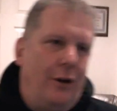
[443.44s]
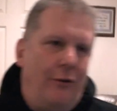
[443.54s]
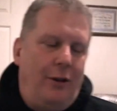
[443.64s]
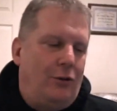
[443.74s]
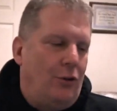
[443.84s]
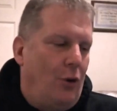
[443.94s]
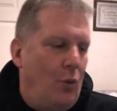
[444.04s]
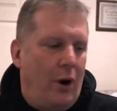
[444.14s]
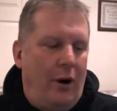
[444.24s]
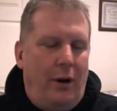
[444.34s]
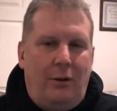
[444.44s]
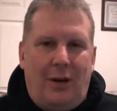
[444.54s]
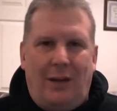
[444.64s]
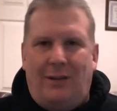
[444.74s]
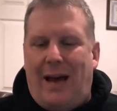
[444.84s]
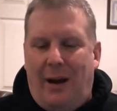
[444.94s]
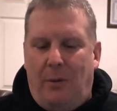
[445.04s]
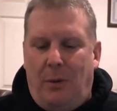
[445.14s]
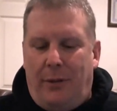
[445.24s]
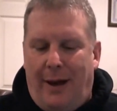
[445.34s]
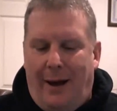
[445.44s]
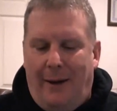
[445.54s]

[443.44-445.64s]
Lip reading: and everything. So don't worry. Get tied up with